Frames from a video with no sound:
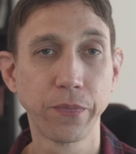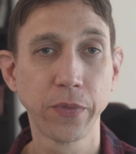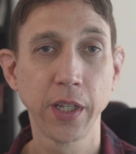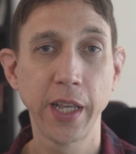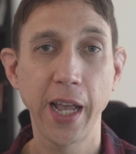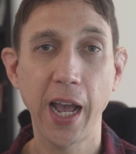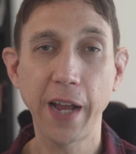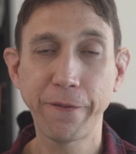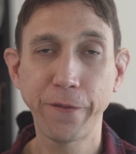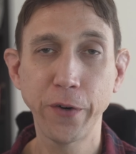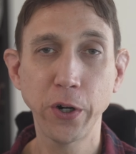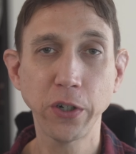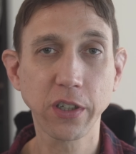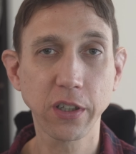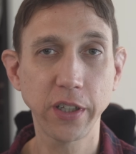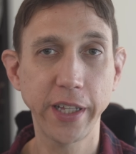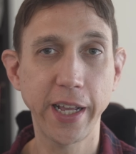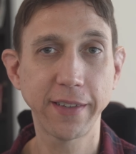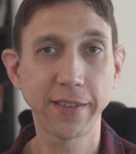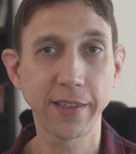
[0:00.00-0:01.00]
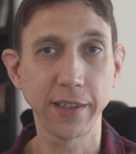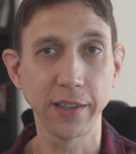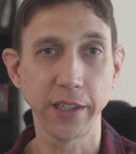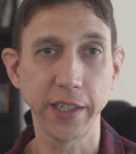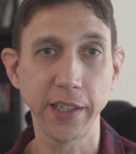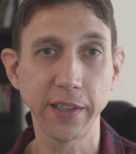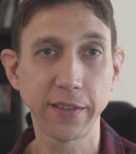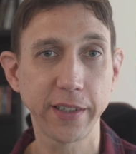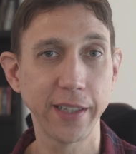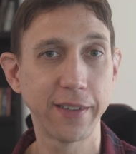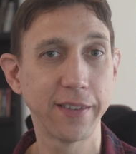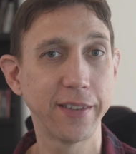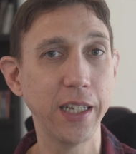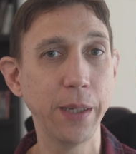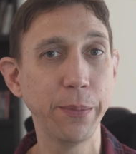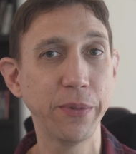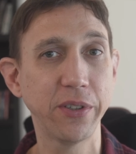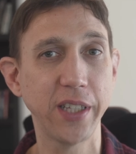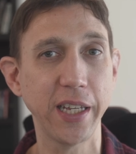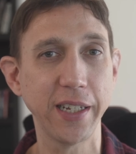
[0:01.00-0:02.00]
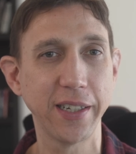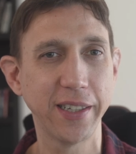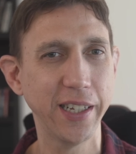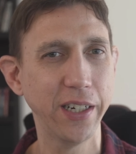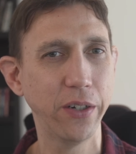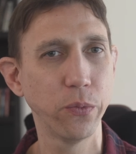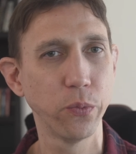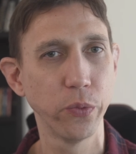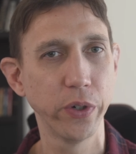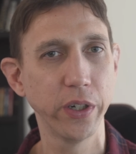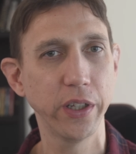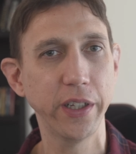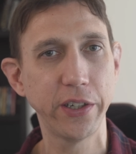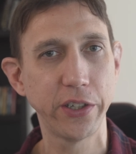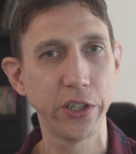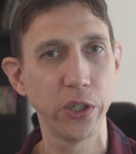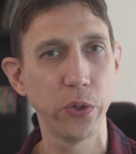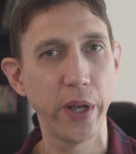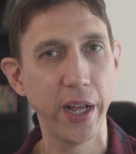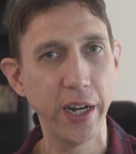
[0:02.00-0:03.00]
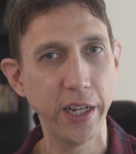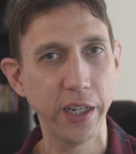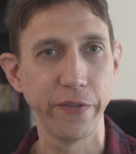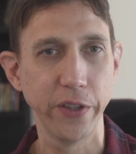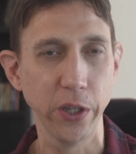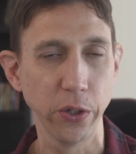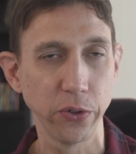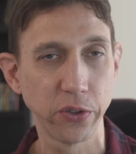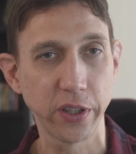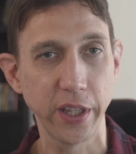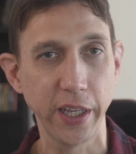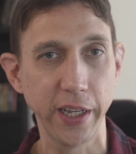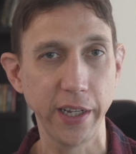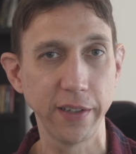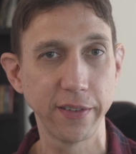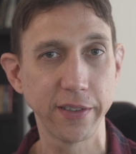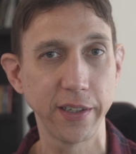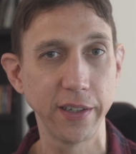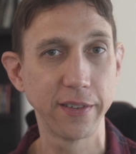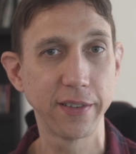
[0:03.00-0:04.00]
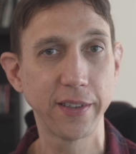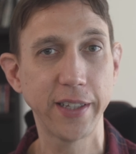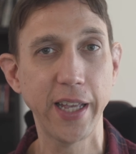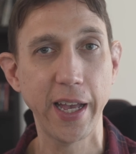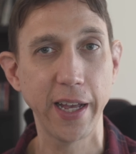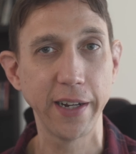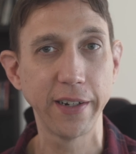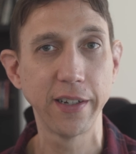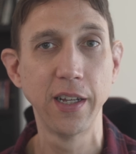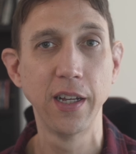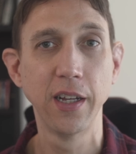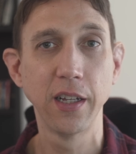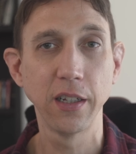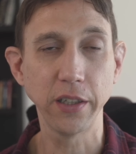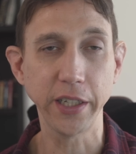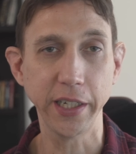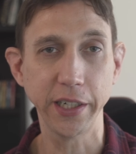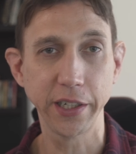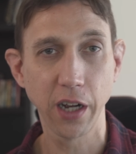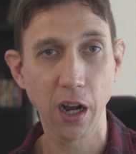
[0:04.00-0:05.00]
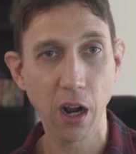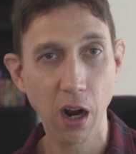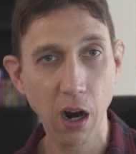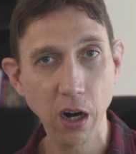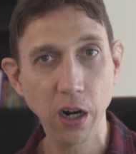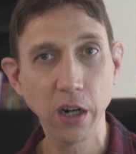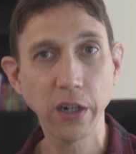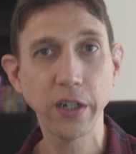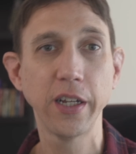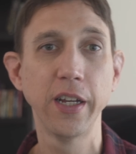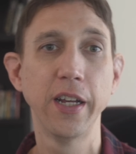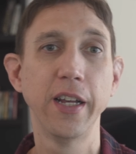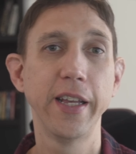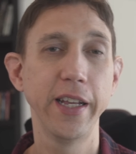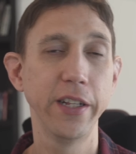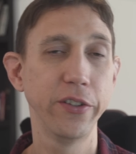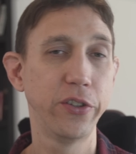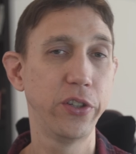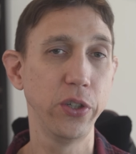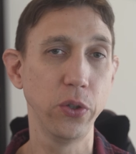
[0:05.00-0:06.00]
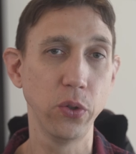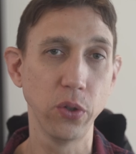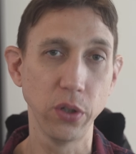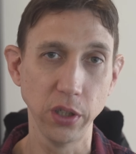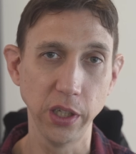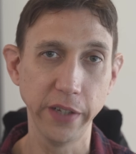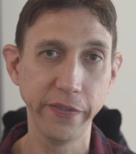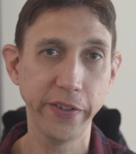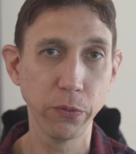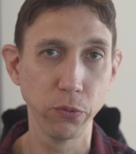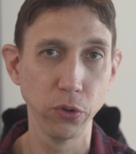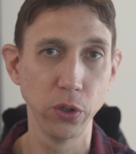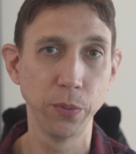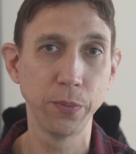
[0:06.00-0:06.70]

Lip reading: At first glance at least, it seems they didn't really do any of those things and instead leaned hard into living room